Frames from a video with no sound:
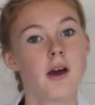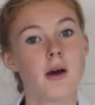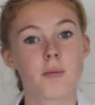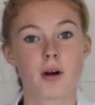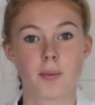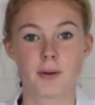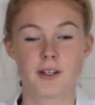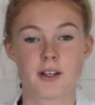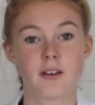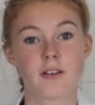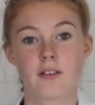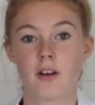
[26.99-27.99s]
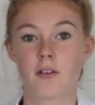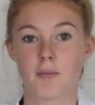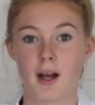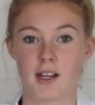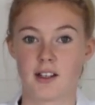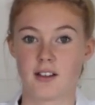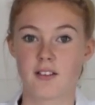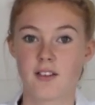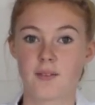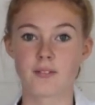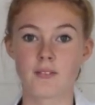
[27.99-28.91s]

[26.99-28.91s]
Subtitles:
properties of magnets: